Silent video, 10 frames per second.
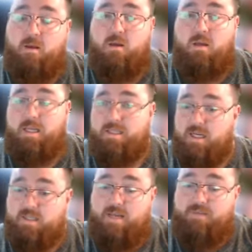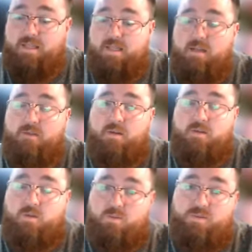he does have that data in
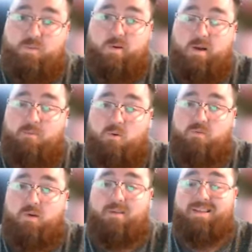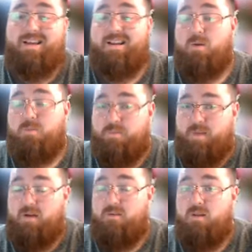terms of his pre-draft profile that kind of helps him
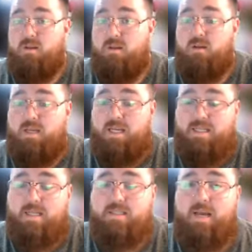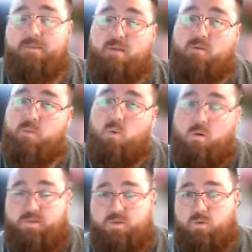out. He does have that rapport
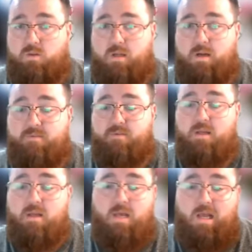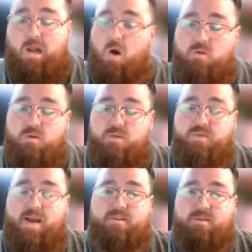with Jordan Love, and all those
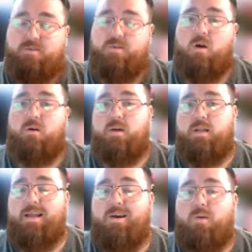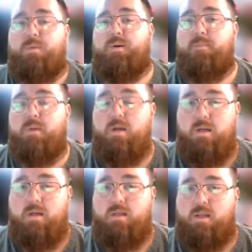factors are going to help him,
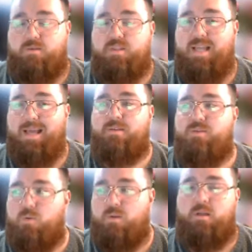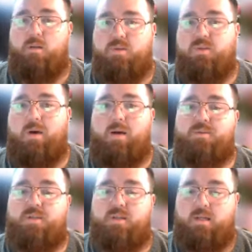you know, stay as sort of the number two
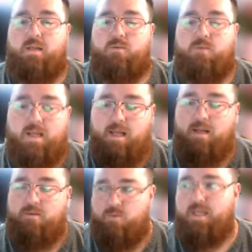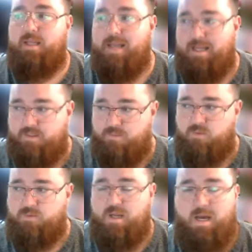option. Again, Reed, Reed has the
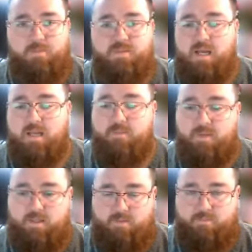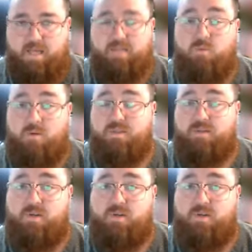most upside to be the best wide receiver